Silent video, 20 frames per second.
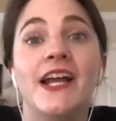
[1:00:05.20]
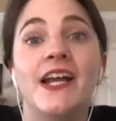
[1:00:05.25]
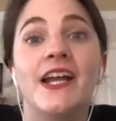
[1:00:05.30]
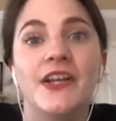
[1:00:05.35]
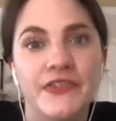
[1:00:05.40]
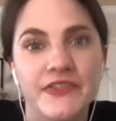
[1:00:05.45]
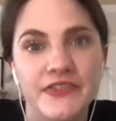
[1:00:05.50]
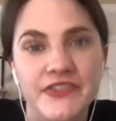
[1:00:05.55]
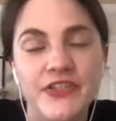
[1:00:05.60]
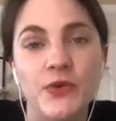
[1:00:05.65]

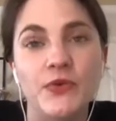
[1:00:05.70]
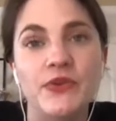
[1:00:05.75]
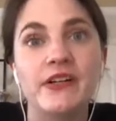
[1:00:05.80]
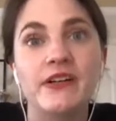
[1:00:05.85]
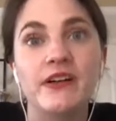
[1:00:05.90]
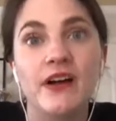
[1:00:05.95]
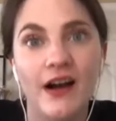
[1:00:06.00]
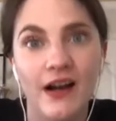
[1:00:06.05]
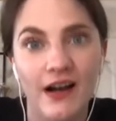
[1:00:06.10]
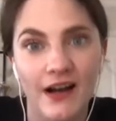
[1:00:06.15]
So
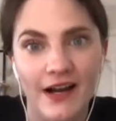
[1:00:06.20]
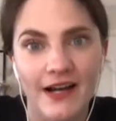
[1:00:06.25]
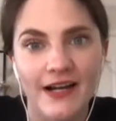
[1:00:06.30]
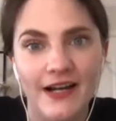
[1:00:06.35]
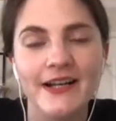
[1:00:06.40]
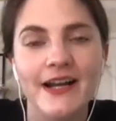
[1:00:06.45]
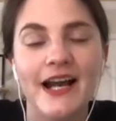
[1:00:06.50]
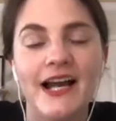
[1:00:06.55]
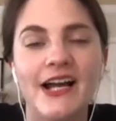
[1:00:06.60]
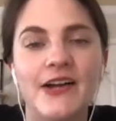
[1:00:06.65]
there are.
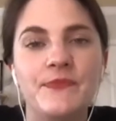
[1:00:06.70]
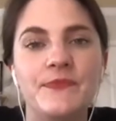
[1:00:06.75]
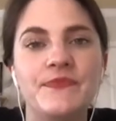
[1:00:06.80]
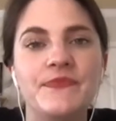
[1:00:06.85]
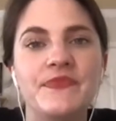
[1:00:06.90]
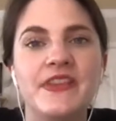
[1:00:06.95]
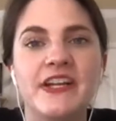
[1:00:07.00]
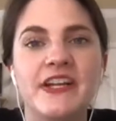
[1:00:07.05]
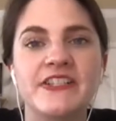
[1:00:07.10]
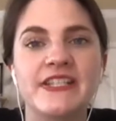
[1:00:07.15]

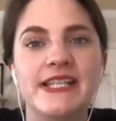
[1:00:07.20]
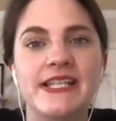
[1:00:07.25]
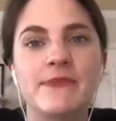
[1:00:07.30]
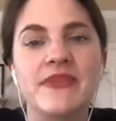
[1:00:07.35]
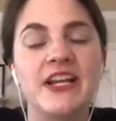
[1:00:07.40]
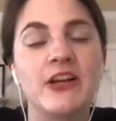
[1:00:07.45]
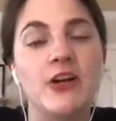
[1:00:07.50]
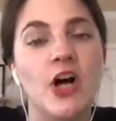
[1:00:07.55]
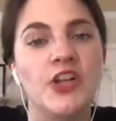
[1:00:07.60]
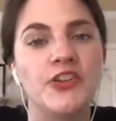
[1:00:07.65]
Um, there's
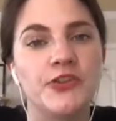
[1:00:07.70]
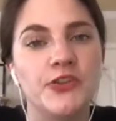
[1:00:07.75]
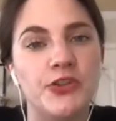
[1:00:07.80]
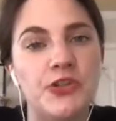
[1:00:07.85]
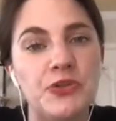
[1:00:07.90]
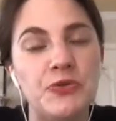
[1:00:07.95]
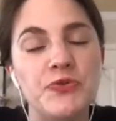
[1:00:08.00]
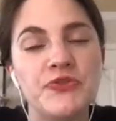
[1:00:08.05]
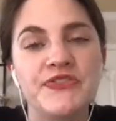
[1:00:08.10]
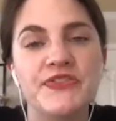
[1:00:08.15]
something called
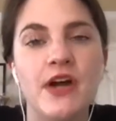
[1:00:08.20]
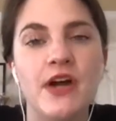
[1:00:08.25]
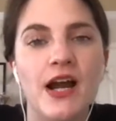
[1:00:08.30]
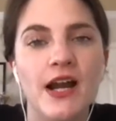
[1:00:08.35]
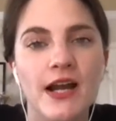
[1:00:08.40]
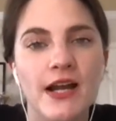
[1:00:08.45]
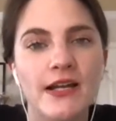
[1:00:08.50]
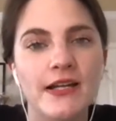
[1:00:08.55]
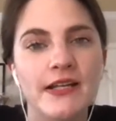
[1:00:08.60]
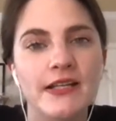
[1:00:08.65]

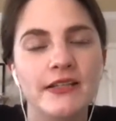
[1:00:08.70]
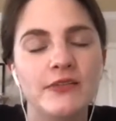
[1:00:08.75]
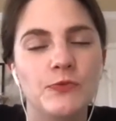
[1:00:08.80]
NewsGuard,